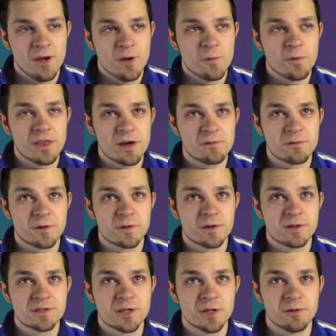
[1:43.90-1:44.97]
without
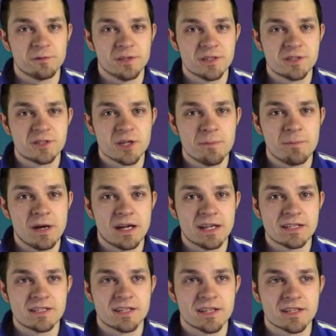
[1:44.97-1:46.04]
further ado, let's jump on
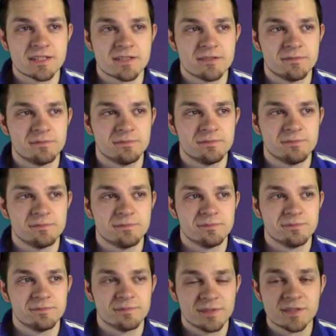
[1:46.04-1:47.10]
into this.
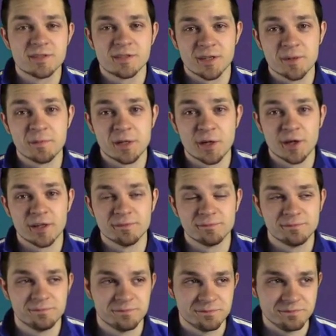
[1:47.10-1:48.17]
This is going to be good.
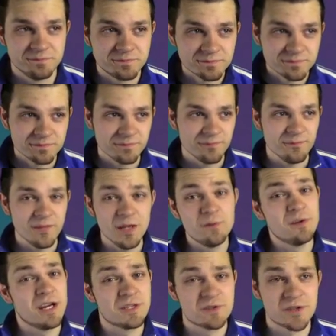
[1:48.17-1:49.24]
If
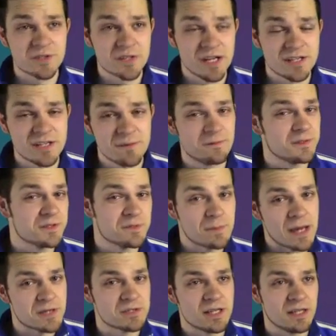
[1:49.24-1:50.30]
you guys are excited, definitely
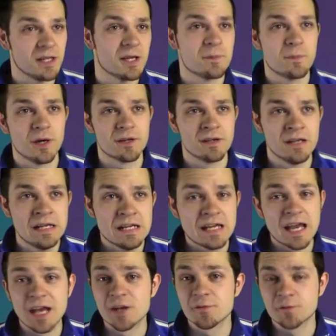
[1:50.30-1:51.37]
smash that like button.
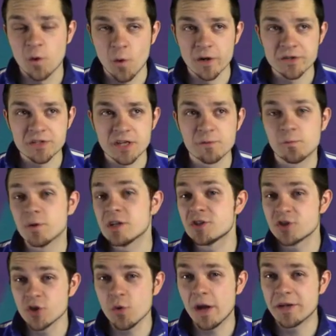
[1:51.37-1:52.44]
And of course, if we
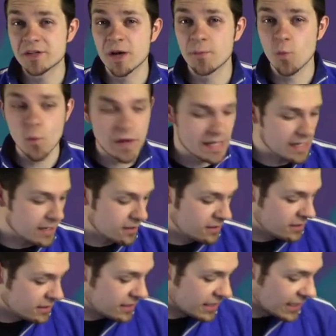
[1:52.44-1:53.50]
do end up winning,
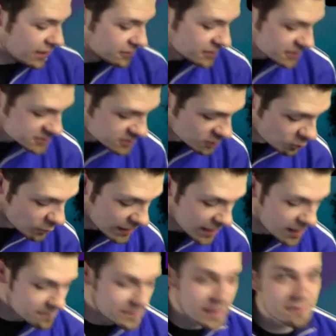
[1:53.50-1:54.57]
I'll get to
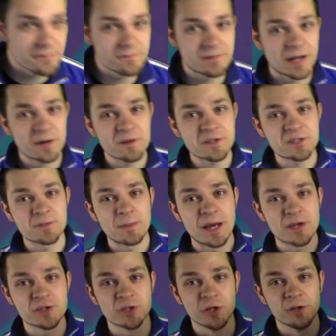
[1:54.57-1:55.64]
wear my very
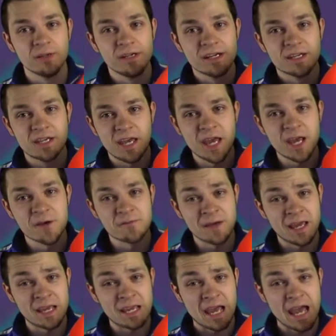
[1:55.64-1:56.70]
special King of
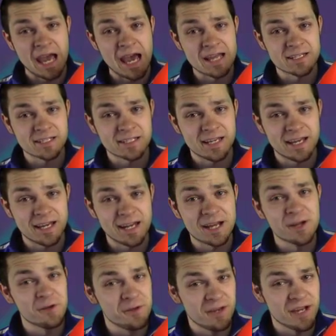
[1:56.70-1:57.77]
Ink hat, and I
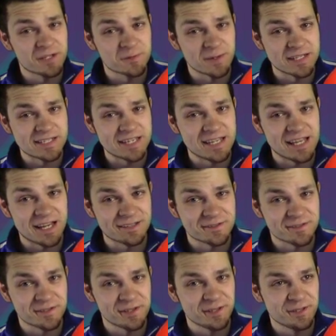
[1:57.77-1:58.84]
know you guys want to see that,
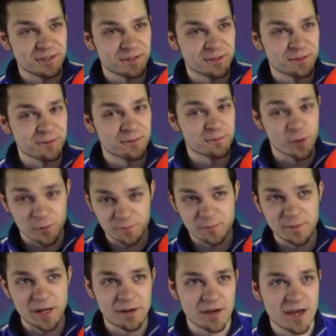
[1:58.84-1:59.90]
so root for
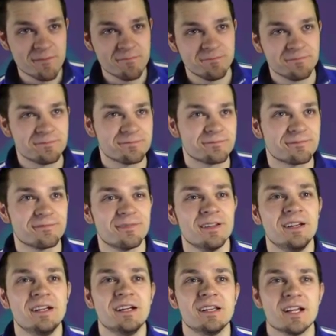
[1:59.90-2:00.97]
me, okay?
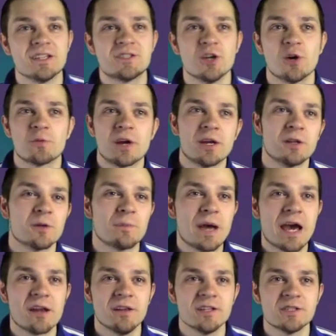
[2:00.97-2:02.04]
Let's do it. Regular
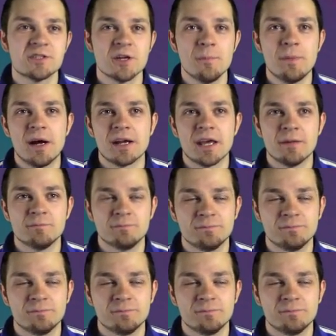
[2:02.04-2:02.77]
battle. Let's jump on in.